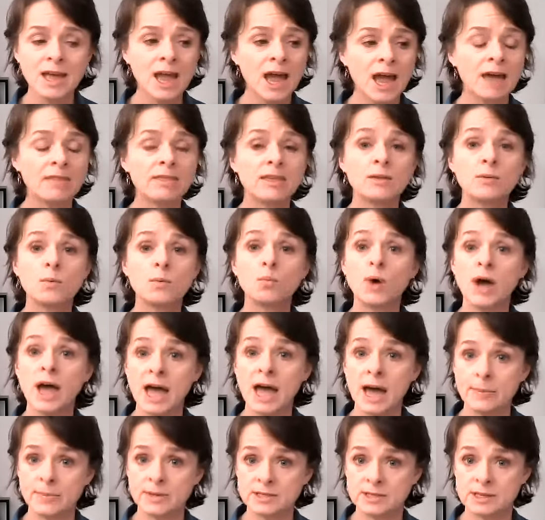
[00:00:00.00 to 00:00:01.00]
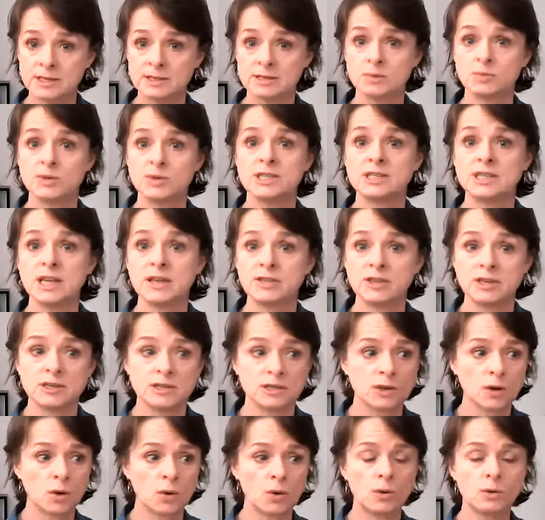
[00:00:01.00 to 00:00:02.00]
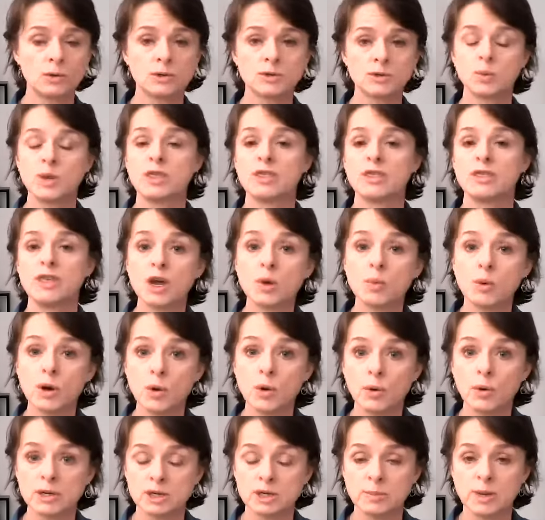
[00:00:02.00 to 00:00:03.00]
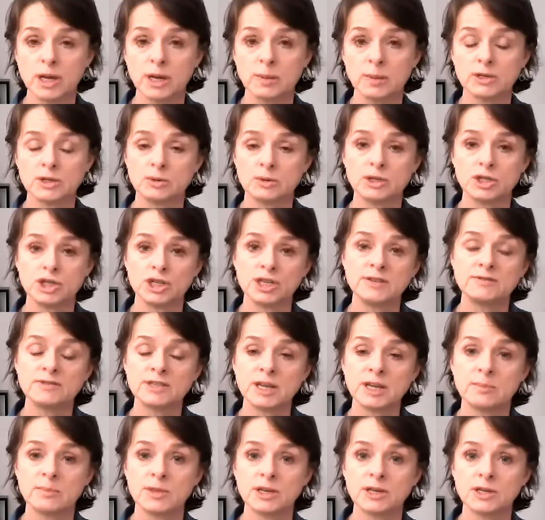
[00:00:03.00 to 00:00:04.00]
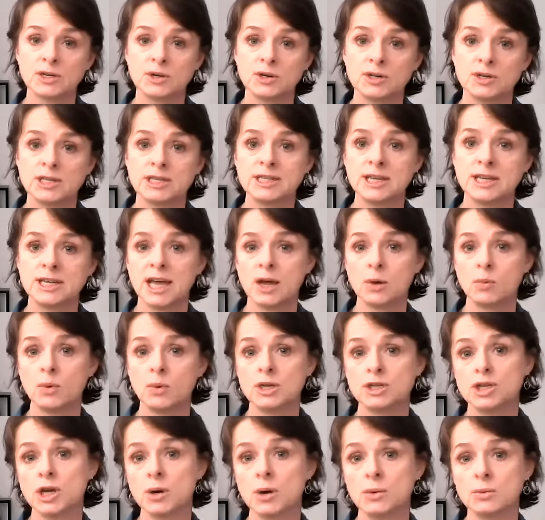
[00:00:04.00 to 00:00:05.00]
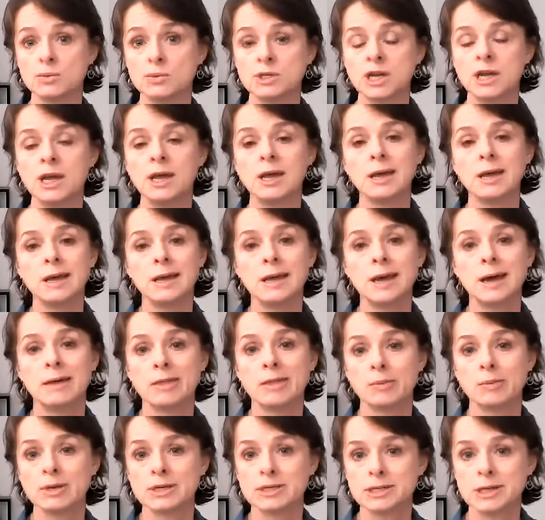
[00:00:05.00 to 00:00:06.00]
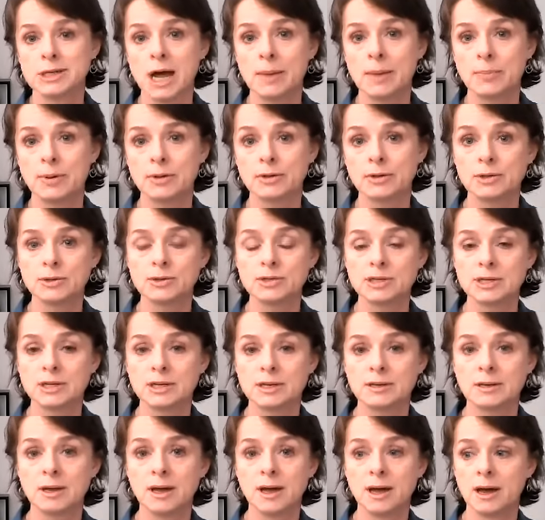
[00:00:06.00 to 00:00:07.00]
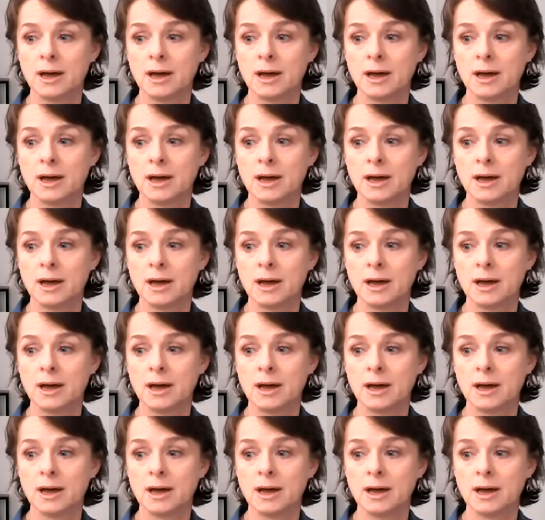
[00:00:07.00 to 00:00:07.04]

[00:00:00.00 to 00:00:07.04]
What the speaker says: And then what happens is we set these goals, we think we're going to be able to achieve something during the day, we don't, and then we stop losing